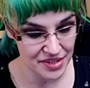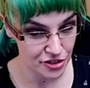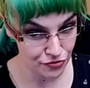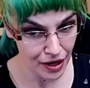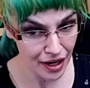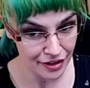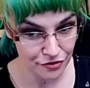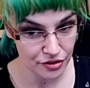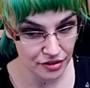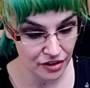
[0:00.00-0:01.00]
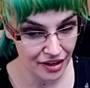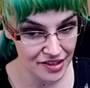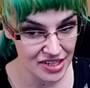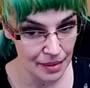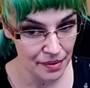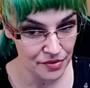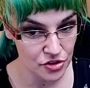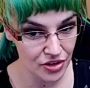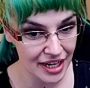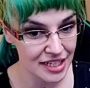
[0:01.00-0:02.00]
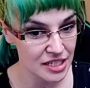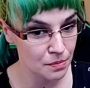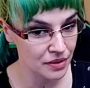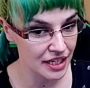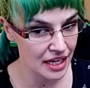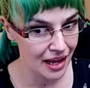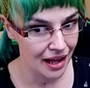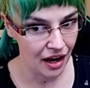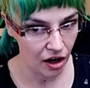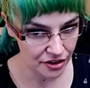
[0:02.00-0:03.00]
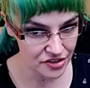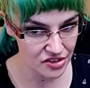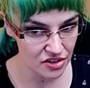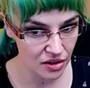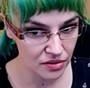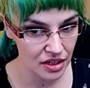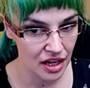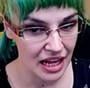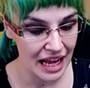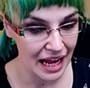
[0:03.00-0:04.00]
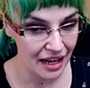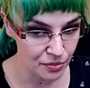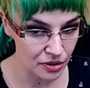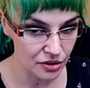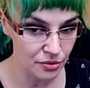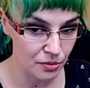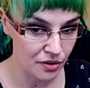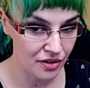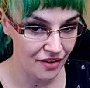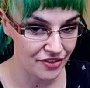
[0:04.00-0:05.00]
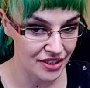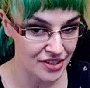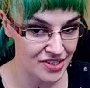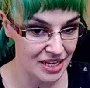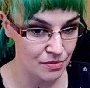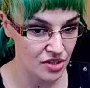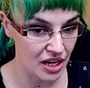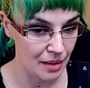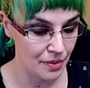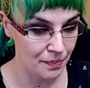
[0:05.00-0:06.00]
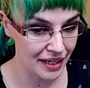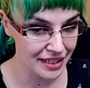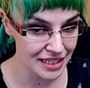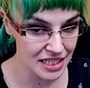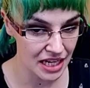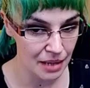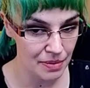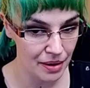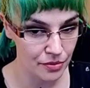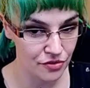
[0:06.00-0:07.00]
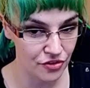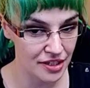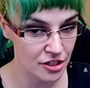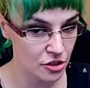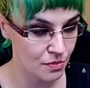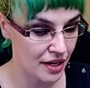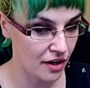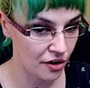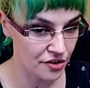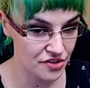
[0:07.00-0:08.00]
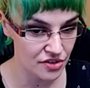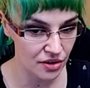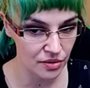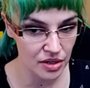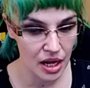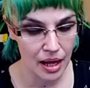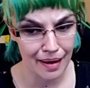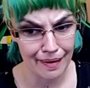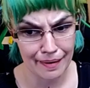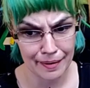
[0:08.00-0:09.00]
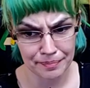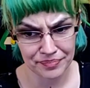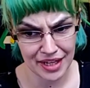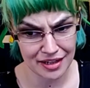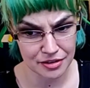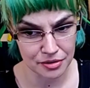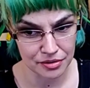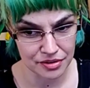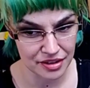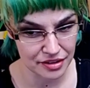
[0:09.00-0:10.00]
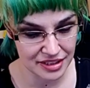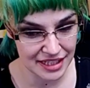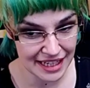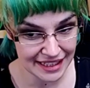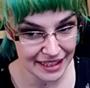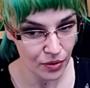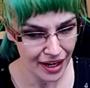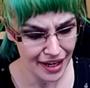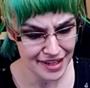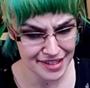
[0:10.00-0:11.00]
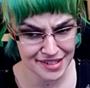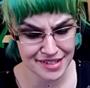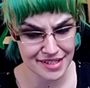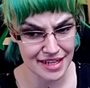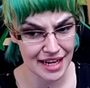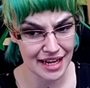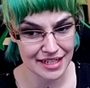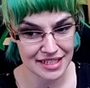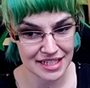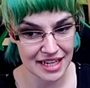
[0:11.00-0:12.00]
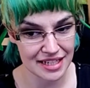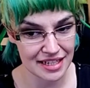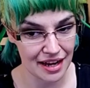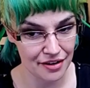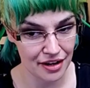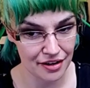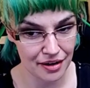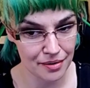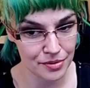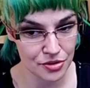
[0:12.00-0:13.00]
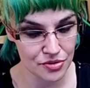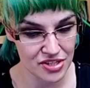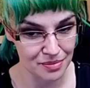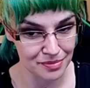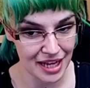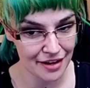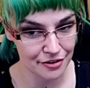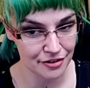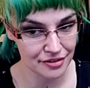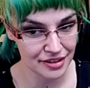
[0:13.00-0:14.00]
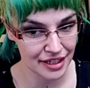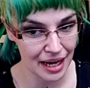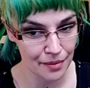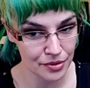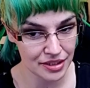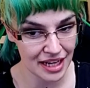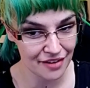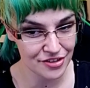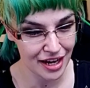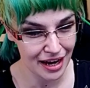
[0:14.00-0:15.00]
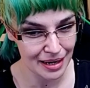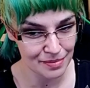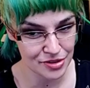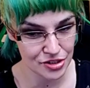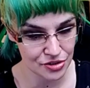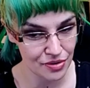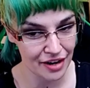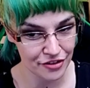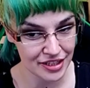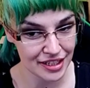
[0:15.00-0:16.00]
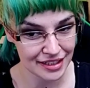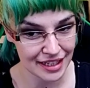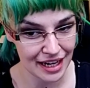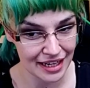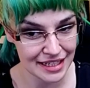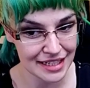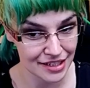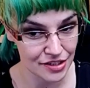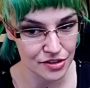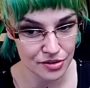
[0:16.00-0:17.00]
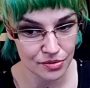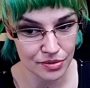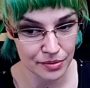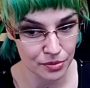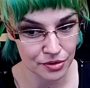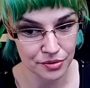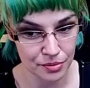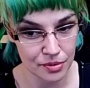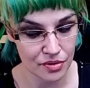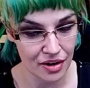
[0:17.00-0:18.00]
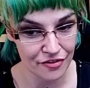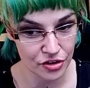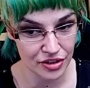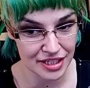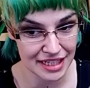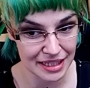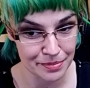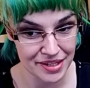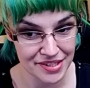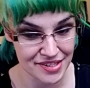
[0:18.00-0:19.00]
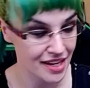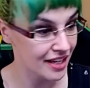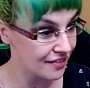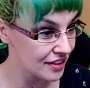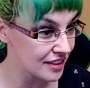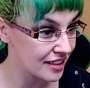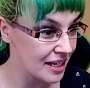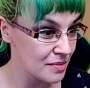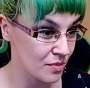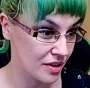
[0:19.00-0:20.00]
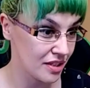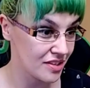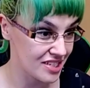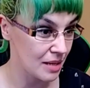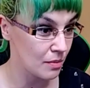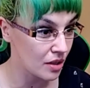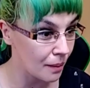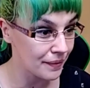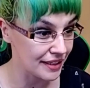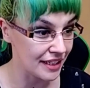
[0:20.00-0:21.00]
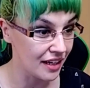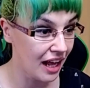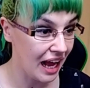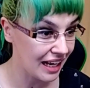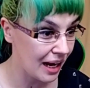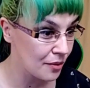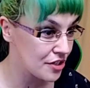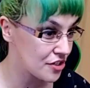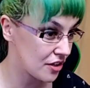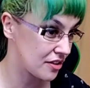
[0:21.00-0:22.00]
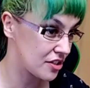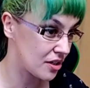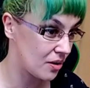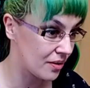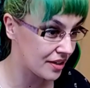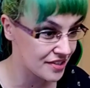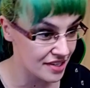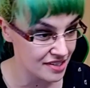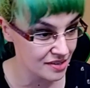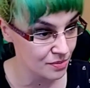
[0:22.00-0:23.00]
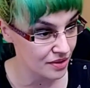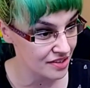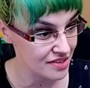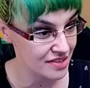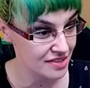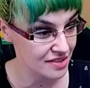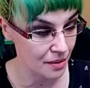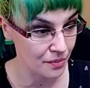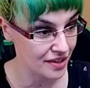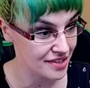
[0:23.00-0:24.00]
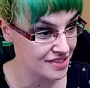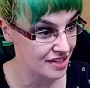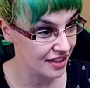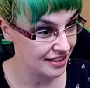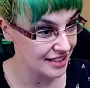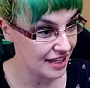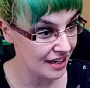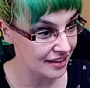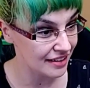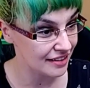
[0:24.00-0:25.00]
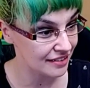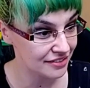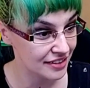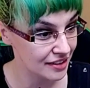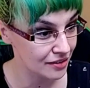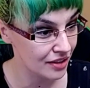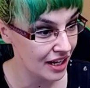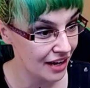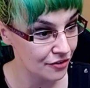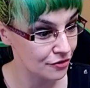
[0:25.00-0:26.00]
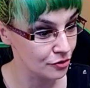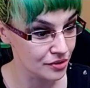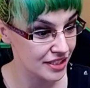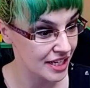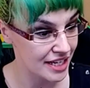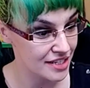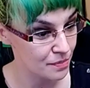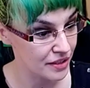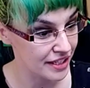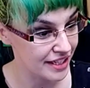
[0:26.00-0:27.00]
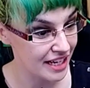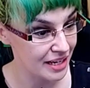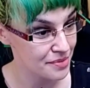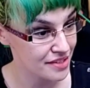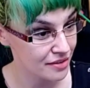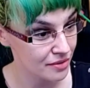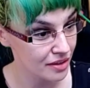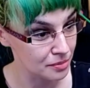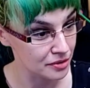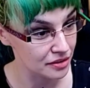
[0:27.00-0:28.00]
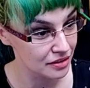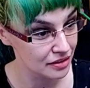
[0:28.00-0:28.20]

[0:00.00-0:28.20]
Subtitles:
I tried for the longest time. I was trying to play Hearthstone and World of Warcraft at the same time. But by the time I would finish my Hearthstone, I don't know, daily quests, and I would do some ladder, like I wouldn't have time to do everything that I needed to do in World of Warcraft on a daily basis. Not even the games within the same company allow each other to coexist within someone's day if they don't have a full day to play games. It's incredible.